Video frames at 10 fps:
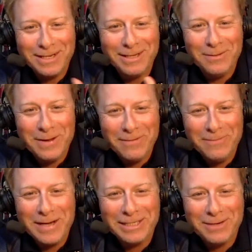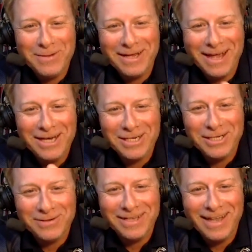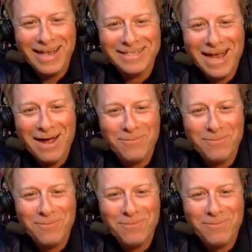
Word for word: a little bit of a mixed communication during the last camp